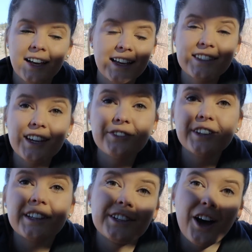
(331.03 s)
It's
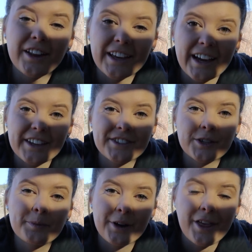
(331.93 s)
definitely not like a
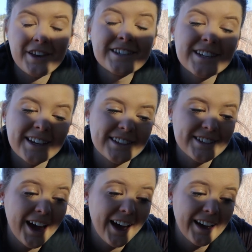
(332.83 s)
super authentic
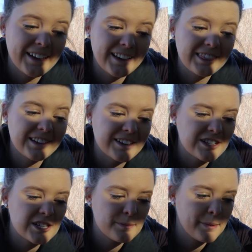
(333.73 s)
Thai
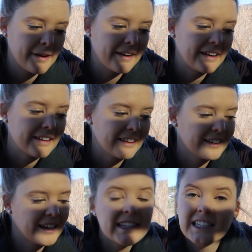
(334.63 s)
lunch, but
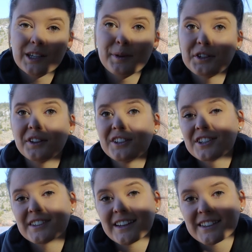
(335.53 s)
it's going to be a
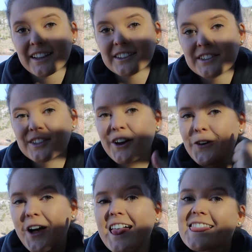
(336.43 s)
delicious Thai salad,
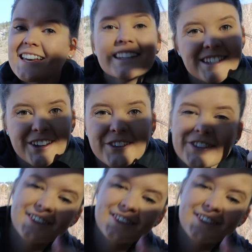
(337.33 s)
so let's go.